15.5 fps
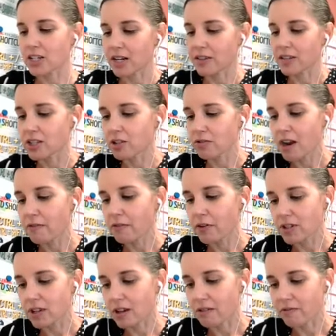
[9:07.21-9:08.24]
Now this graph
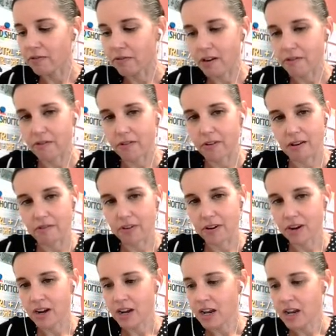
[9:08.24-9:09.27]
goes on forever and ever.